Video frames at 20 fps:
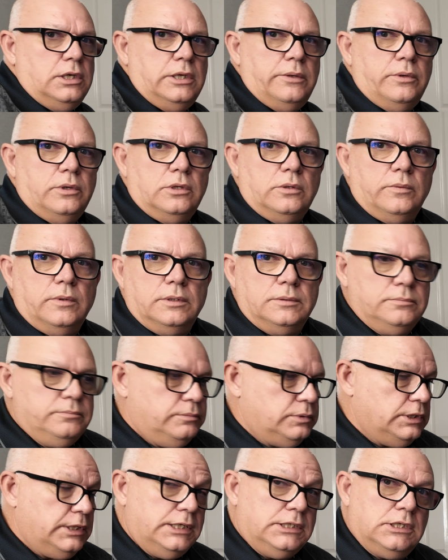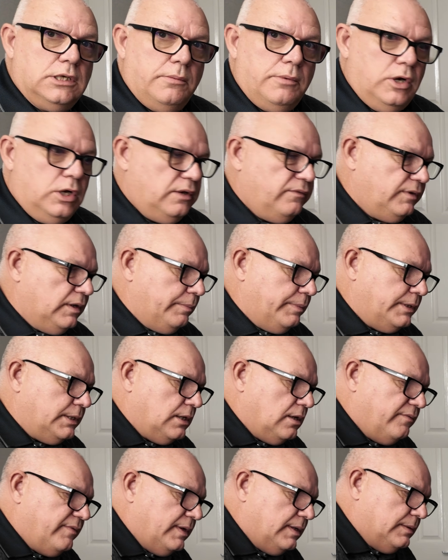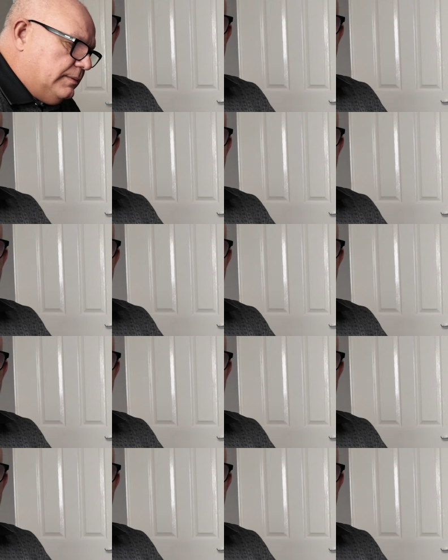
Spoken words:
do another one, but this time I'm going to flip it over.